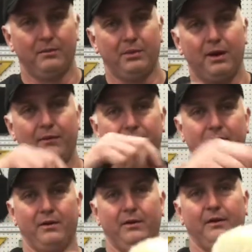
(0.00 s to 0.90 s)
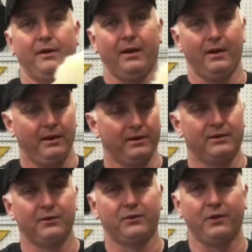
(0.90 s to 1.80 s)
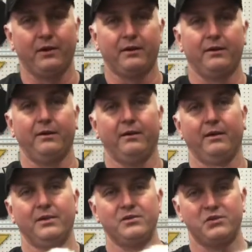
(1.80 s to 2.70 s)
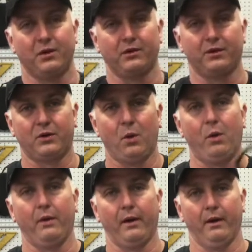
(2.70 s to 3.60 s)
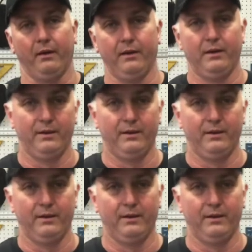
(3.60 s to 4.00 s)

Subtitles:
buffer and I hit the trigger and it jerked the cord out.